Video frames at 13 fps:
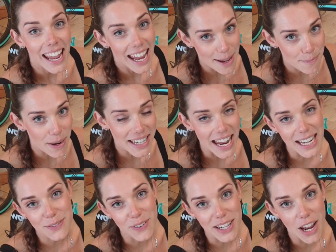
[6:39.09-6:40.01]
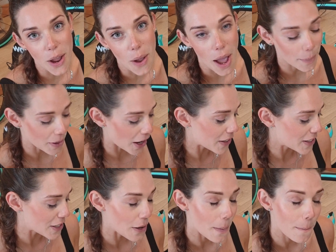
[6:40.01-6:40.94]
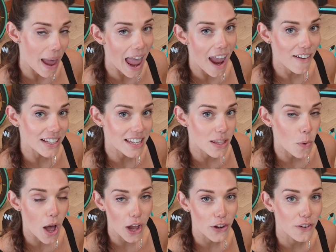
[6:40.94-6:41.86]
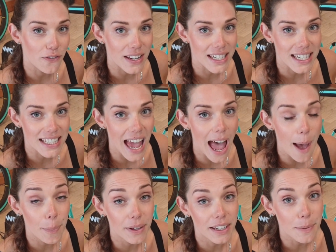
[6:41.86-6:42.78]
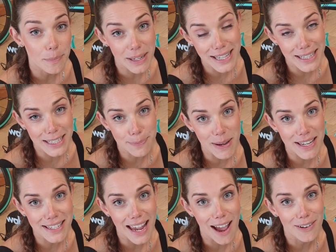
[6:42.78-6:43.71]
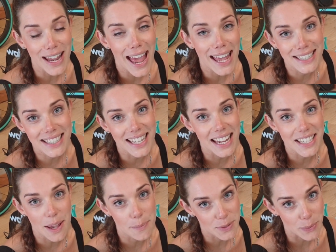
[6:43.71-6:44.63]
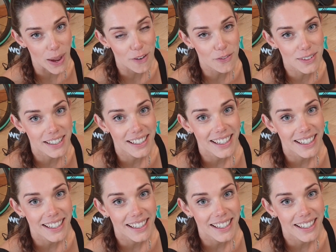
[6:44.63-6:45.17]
In my next video, I'm going to pair it to the Wahoo Fitness app, complete the spin down and set up Swift.